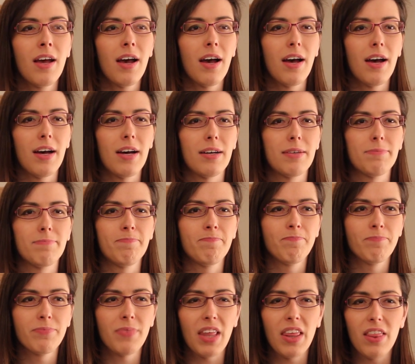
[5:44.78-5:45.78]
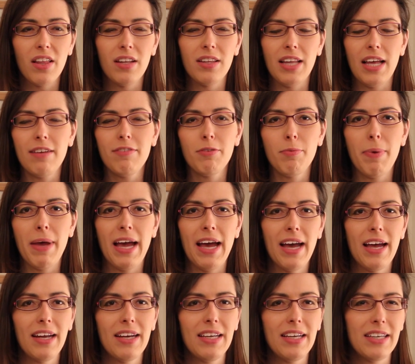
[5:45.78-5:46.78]
Um, the left
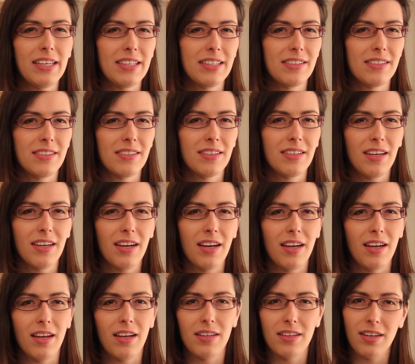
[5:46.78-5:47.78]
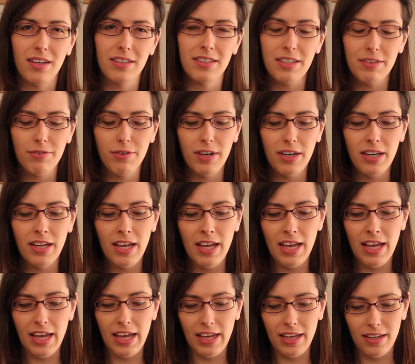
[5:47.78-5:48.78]
pad is uh, a little different.
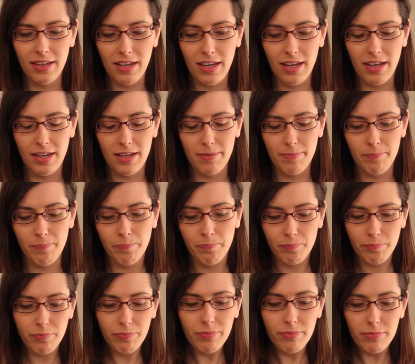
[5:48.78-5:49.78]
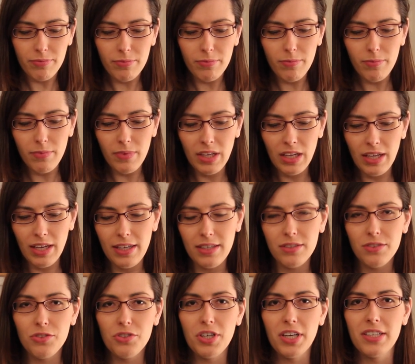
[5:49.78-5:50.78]
It um,
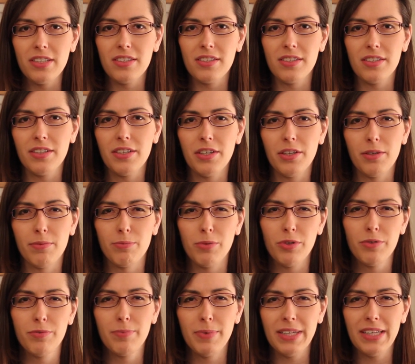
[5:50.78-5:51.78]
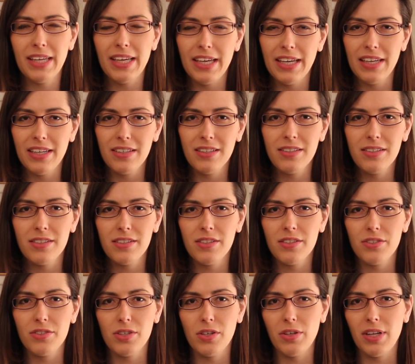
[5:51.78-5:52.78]
is just your movement keys.
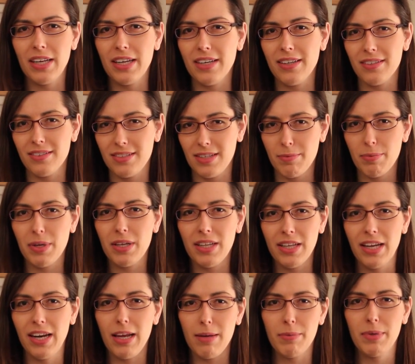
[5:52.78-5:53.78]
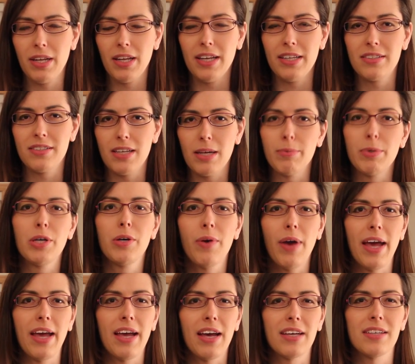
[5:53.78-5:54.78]
So like typically it emulates
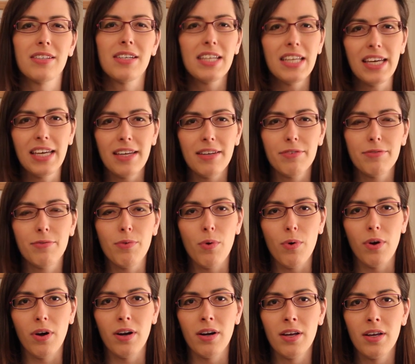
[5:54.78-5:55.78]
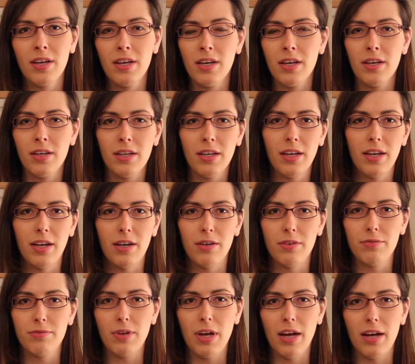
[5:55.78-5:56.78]
WASD for you
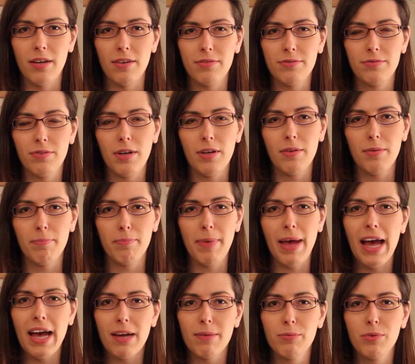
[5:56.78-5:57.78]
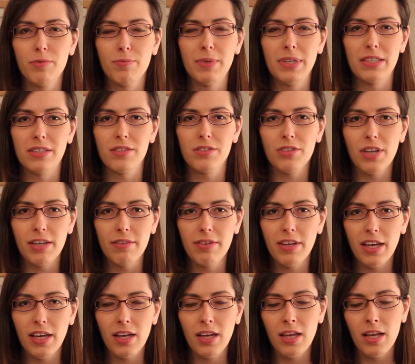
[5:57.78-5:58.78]
know, uh, front and back movement and
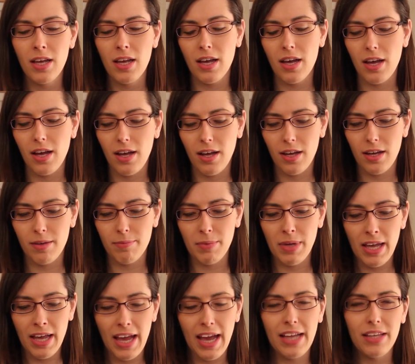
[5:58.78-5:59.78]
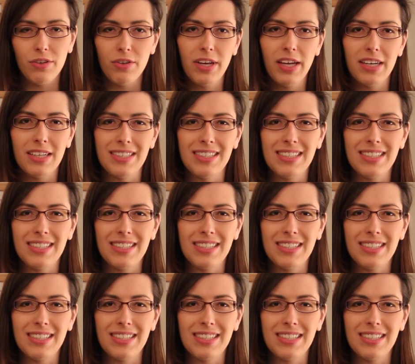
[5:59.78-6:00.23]
strafing, um, and you get a